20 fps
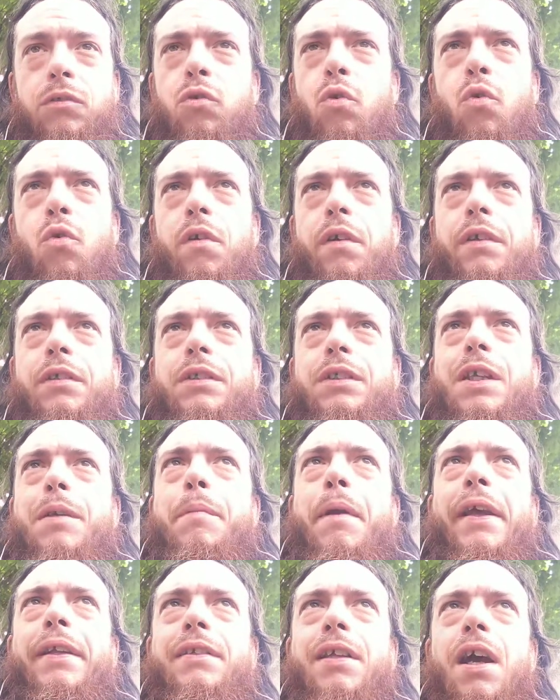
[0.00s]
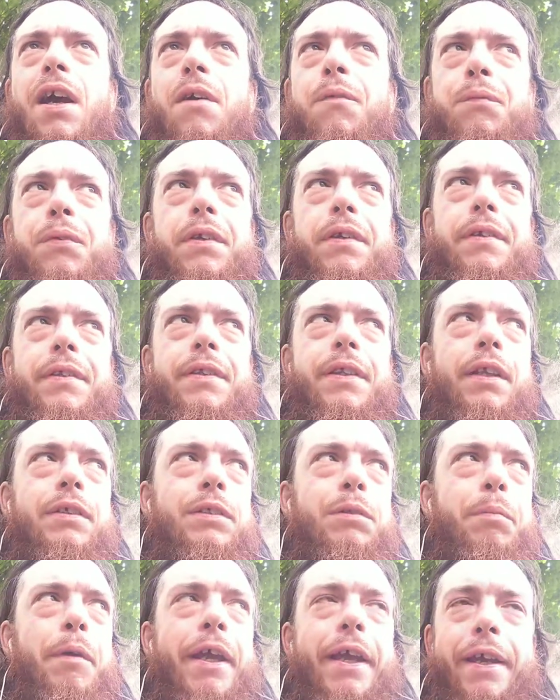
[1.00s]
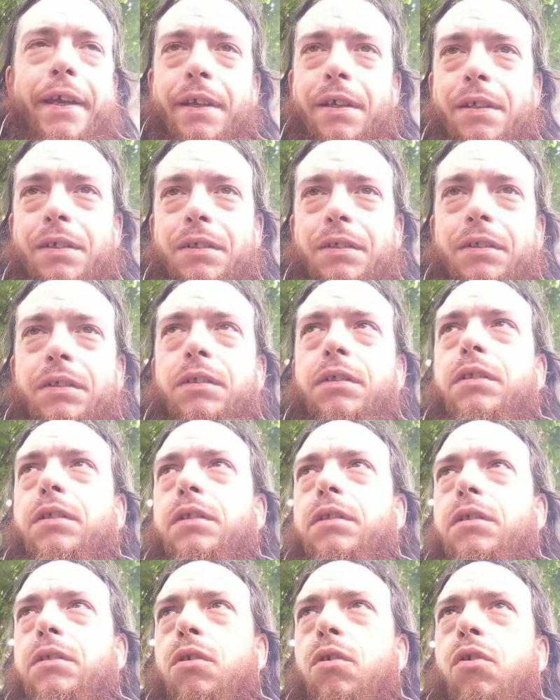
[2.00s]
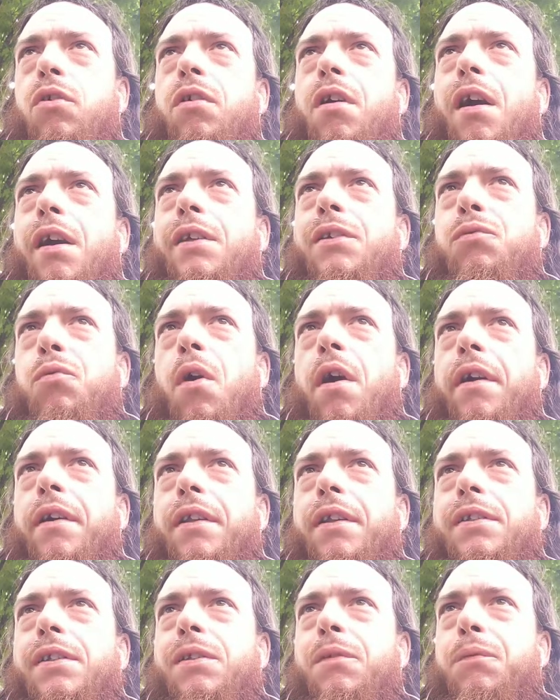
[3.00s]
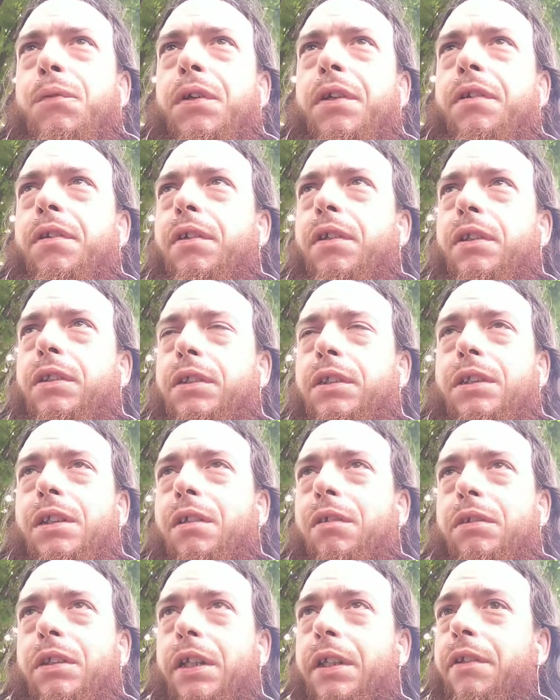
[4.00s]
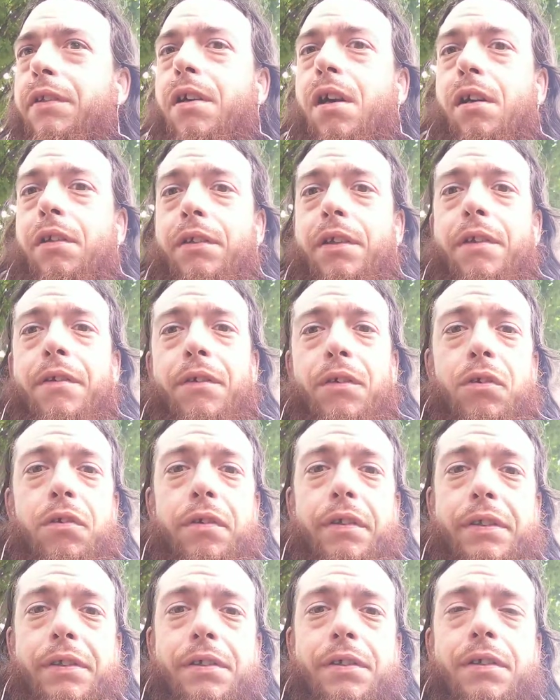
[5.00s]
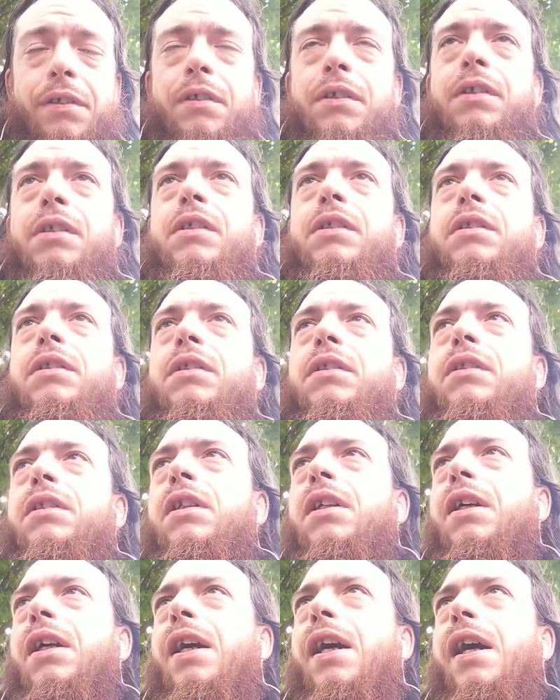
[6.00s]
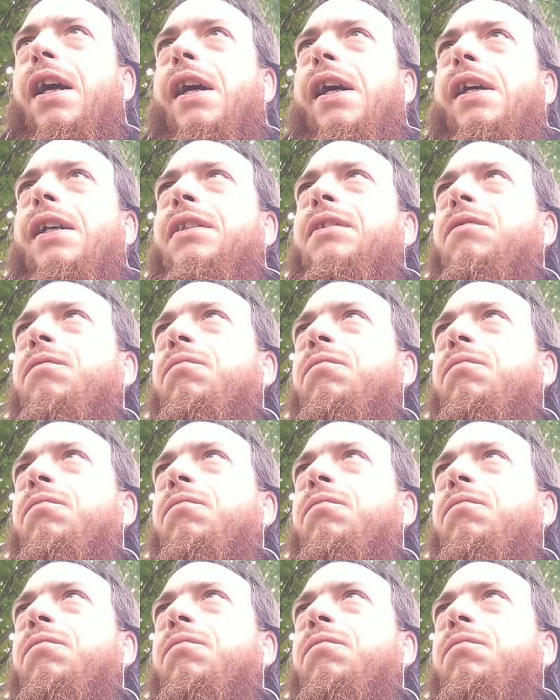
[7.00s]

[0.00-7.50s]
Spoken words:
Or tbaytel if you're in Thunder Bay. Or Ice Wireless if you're, you know, in the Yukon territories. And